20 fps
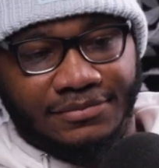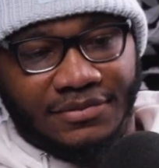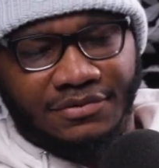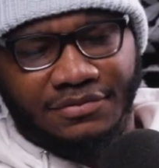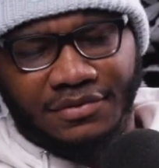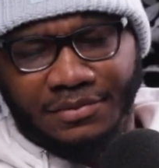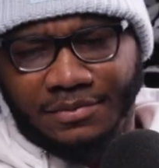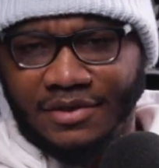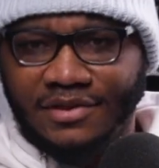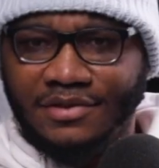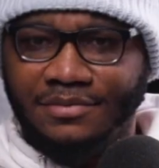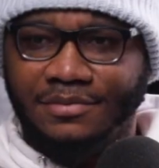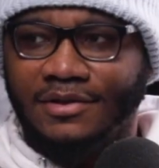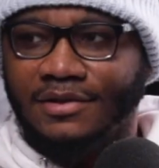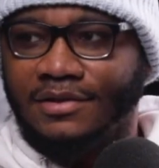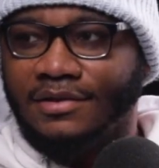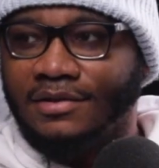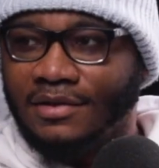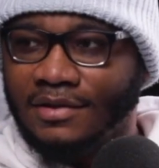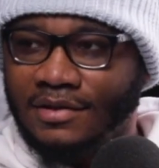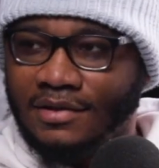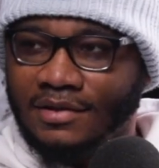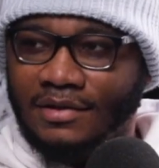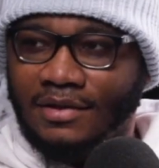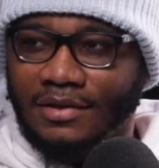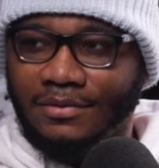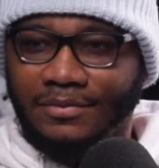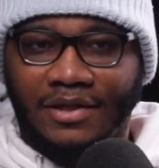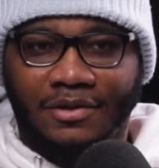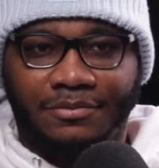even Money Man.
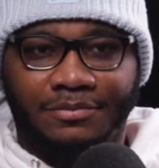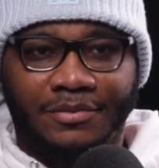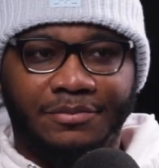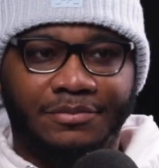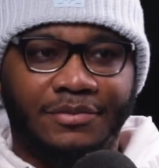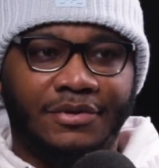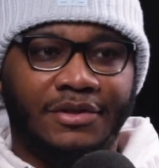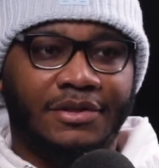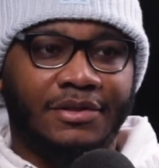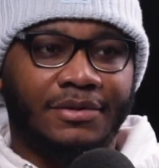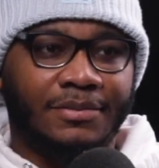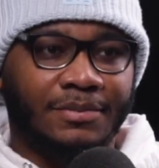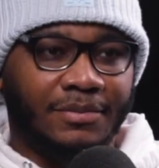I remember.